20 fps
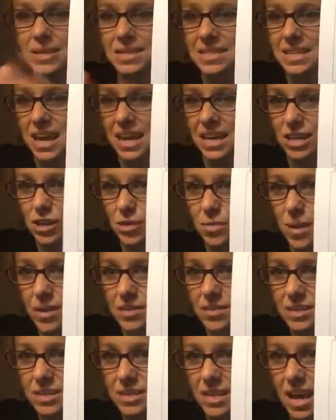me tell you
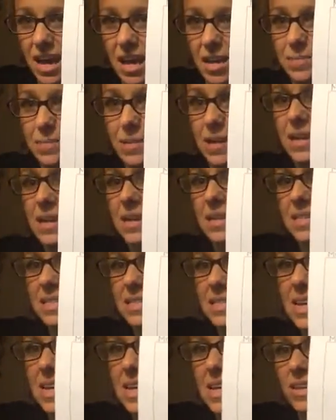about the time
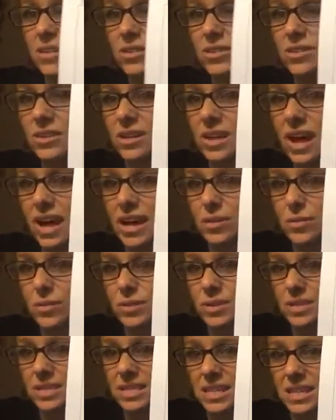Tanner and I
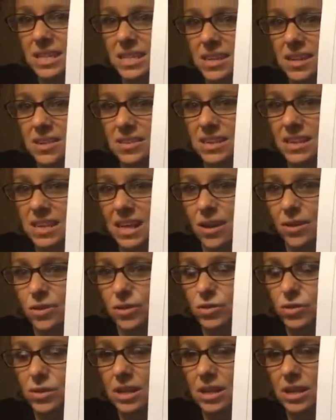were sitting on the
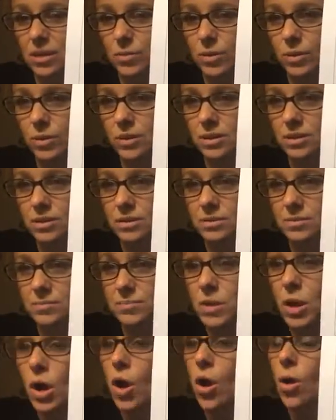couch reading a book.
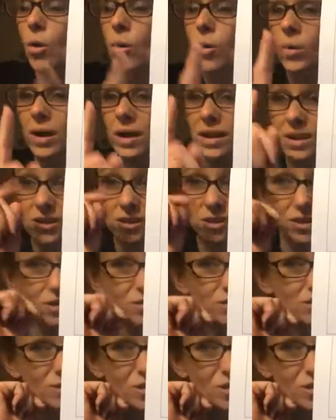Or I could have